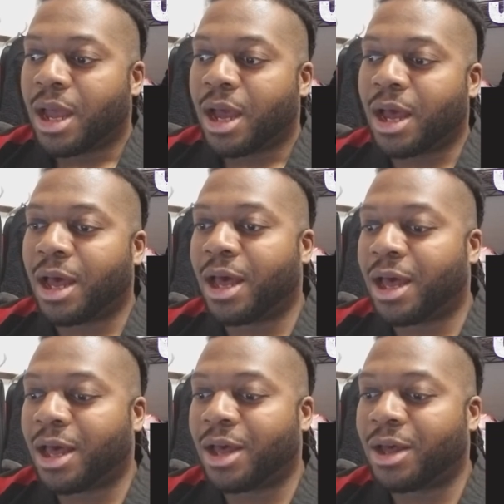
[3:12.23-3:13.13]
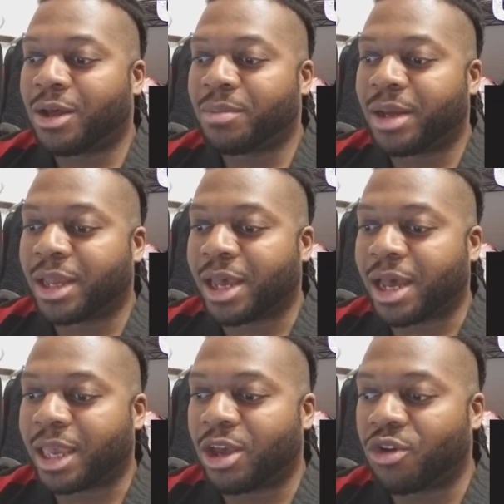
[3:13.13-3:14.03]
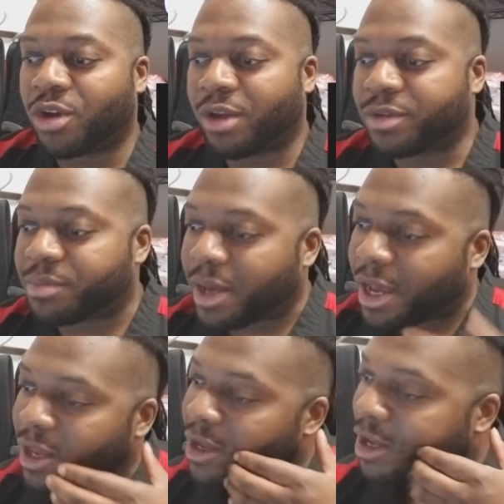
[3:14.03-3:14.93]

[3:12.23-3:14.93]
Oh my god, Kilgrave is back.